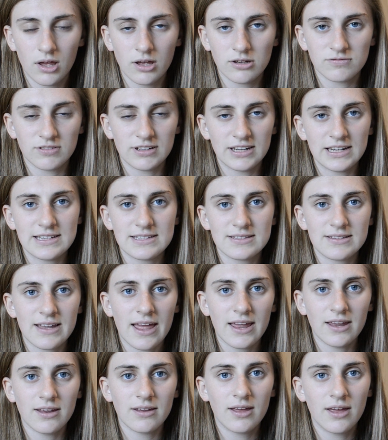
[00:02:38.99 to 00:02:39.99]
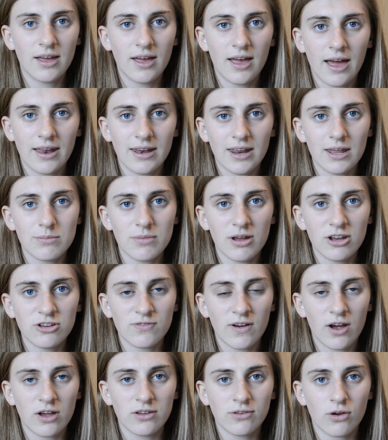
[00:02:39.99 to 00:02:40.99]
Release date, an image
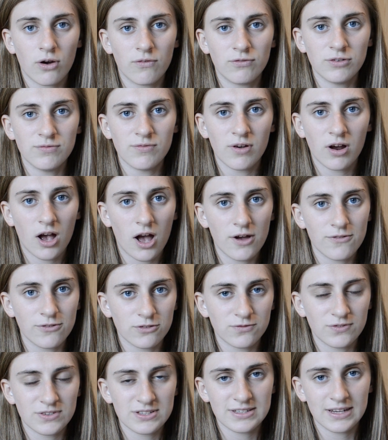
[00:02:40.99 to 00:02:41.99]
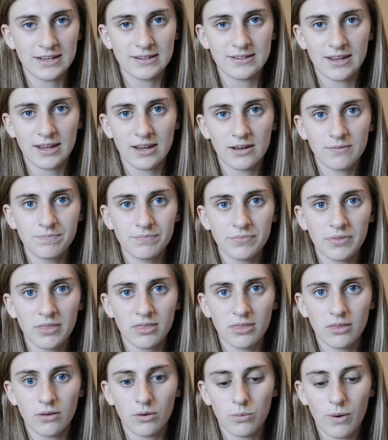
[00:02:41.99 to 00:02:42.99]
that is often the cover of the CD,
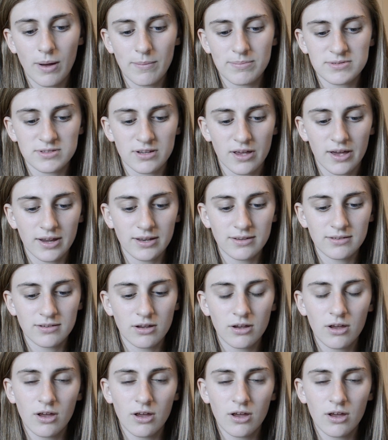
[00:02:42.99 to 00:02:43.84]
a website,